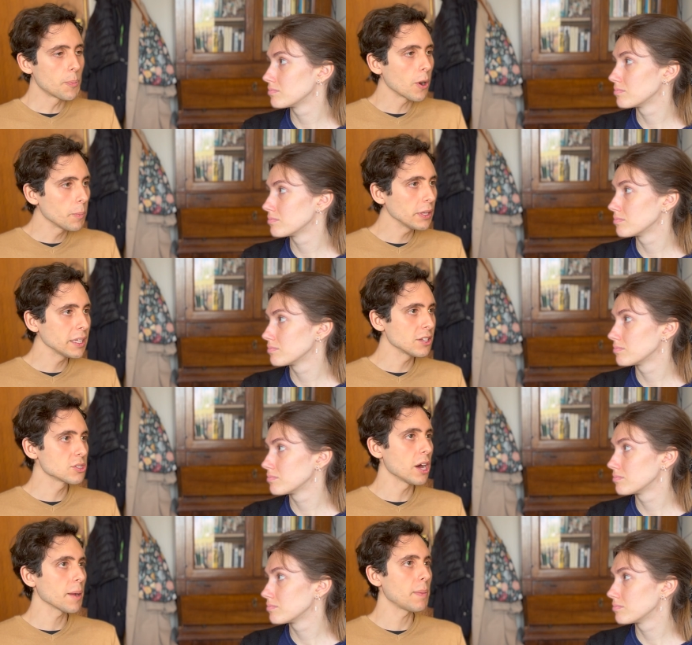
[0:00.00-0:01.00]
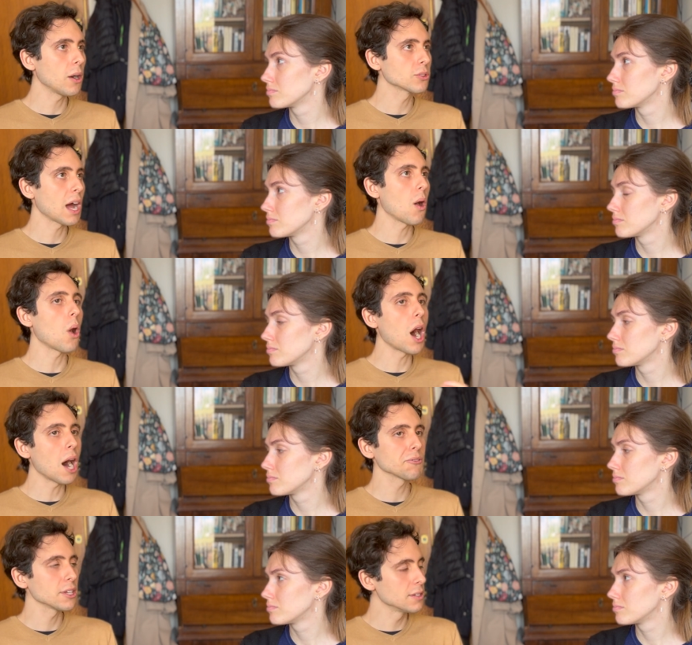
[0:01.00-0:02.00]
Speaker 1: probability is not about how
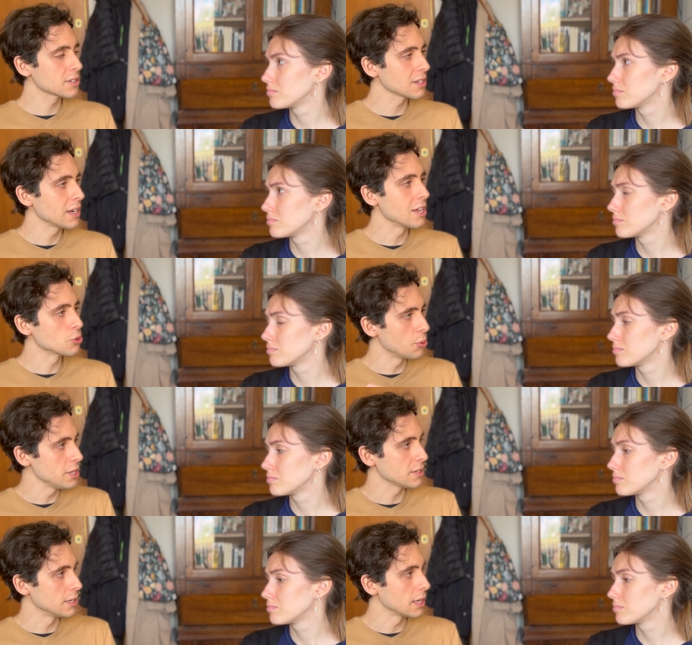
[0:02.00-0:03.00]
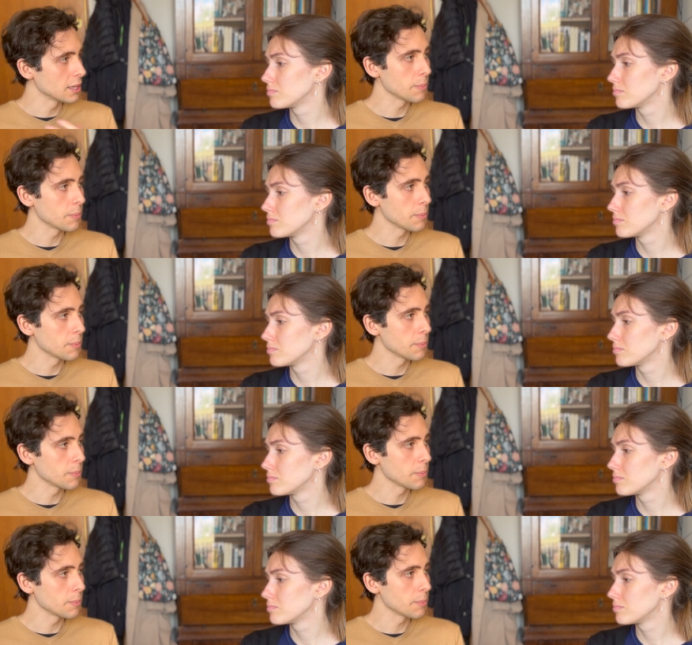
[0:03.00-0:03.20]
often the sun has risen in the